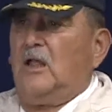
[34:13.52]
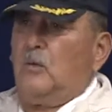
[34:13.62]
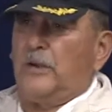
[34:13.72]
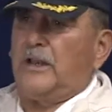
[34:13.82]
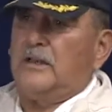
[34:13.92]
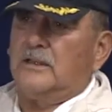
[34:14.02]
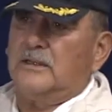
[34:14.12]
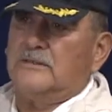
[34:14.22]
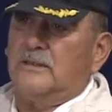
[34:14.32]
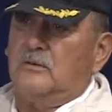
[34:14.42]
Well,
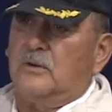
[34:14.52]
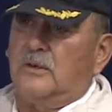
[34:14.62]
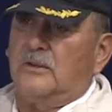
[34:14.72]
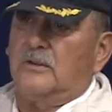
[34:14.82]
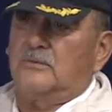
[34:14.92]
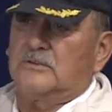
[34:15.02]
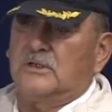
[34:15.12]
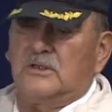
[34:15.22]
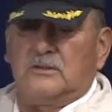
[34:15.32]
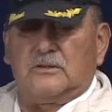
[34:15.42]
I'll tell you what, it was,
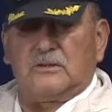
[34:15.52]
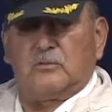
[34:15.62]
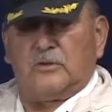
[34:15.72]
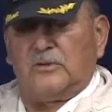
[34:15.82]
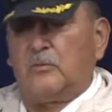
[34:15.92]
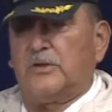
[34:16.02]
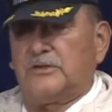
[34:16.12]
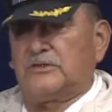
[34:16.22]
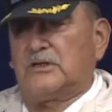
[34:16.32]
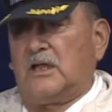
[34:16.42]
uh, the, the
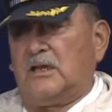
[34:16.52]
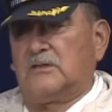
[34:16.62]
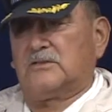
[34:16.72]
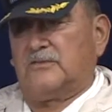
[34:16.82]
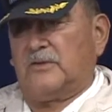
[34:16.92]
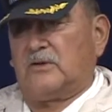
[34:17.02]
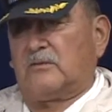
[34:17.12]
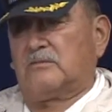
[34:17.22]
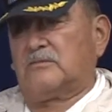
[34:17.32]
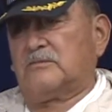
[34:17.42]
winters are kind of
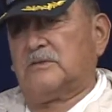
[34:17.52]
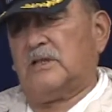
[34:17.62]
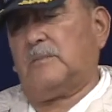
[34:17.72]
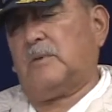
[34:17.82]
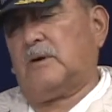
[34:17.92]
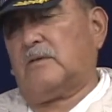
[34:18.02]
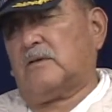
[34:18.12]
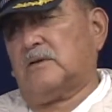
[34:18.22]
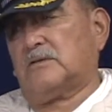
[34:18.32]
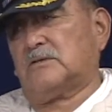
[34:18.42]
severe mm -hmm. in mm-hmm. that part of
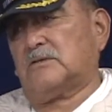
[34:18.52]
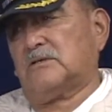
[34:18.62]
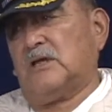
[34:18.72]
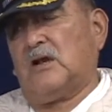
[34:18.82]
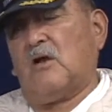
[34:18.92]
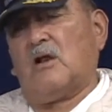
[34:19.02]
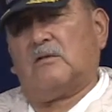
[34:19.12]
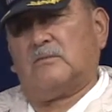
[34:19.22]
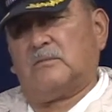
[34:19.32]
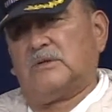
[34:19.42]
the country. Not all
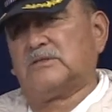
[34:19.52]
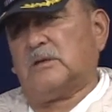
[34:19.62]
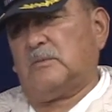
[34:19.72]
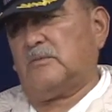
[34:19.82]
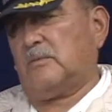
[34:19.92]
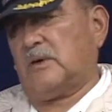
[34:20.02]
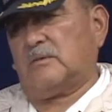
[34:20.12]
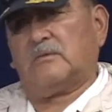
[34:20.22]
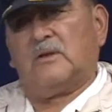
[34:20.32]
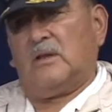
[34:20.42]
of them, but some of them
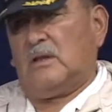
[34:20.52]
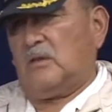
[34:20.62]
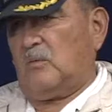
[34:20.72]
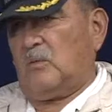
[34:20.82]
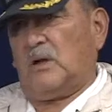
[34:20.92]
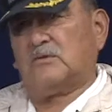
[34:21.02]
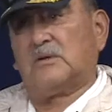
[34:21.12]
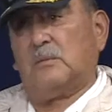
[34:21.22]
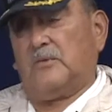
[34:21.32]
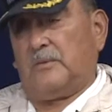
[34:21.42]
are Wow,
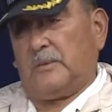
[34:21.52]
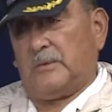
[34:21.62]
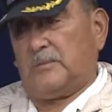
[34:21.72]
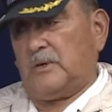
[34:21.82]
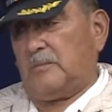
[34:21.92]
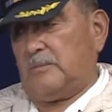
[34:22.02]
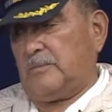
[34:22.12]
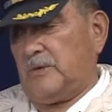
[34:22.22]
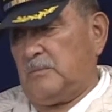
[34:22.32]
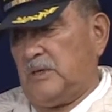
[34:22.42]
some of them get pretty
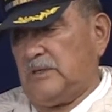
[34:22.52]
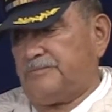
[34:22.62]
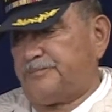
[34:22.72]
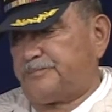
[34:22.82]
pretty mean.